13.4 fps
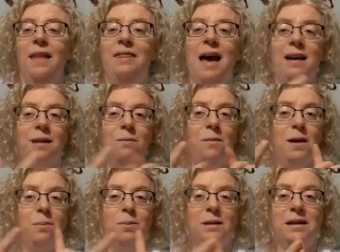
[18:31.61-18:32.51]
that can
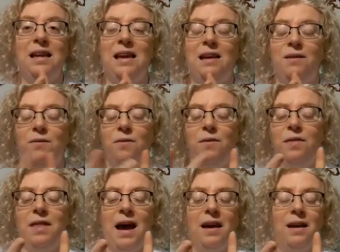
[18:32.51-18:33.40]
be a belief,
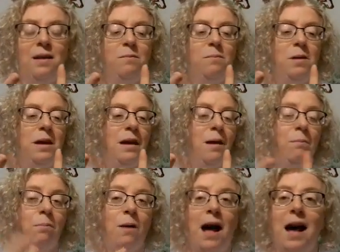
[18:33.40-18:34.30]
that can be a
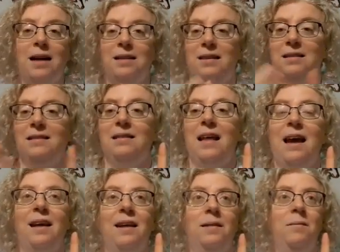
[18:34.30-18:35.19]
practice,
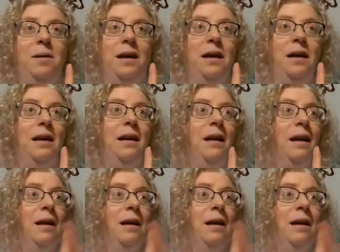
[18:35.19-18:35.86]
that can be,